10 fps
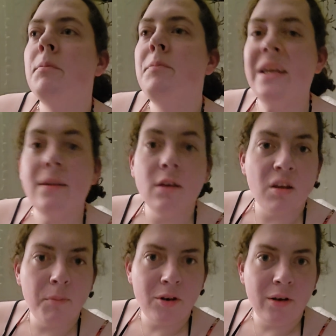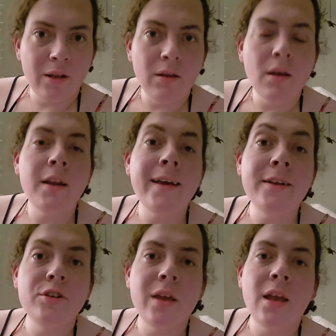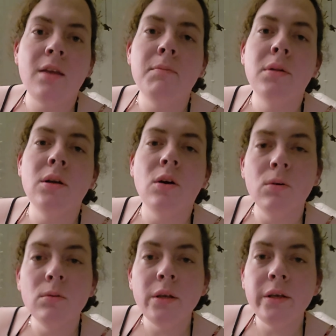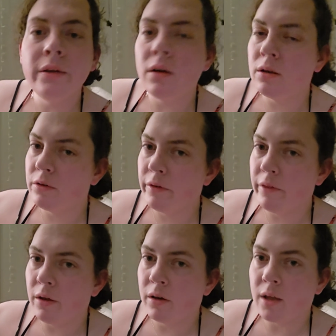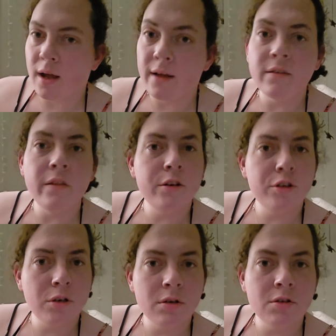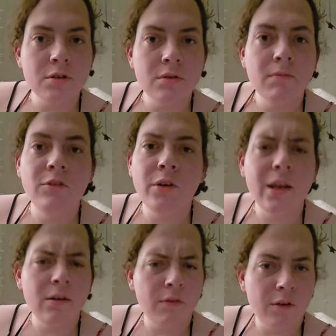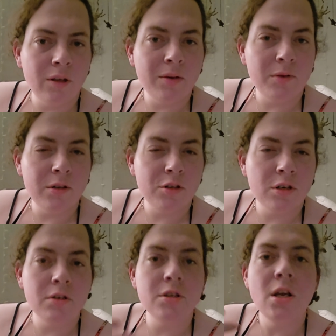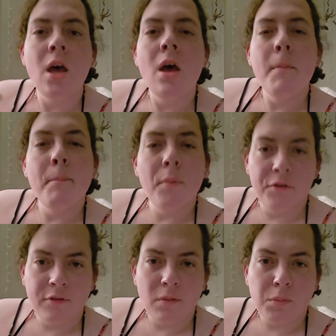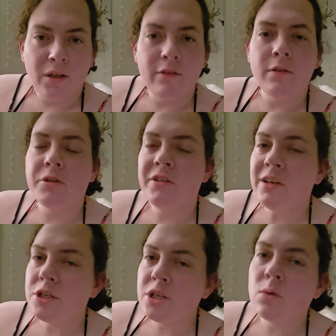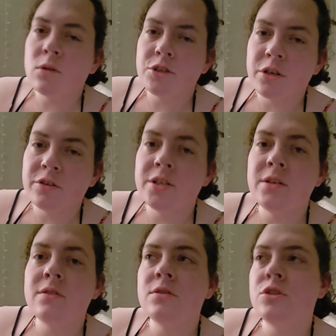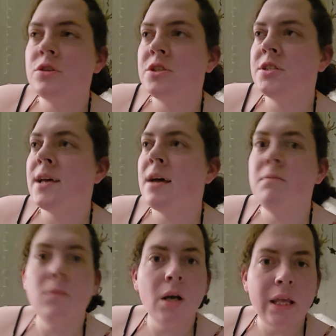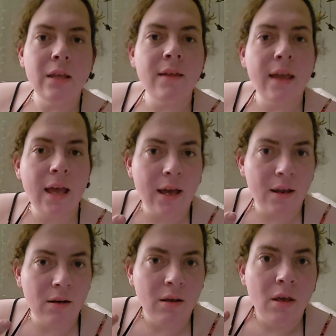be in the community and educate, but only under the guise of the church. So you had to affiliate with the church. Most of the places that were teaching were churches. Churches had money. They had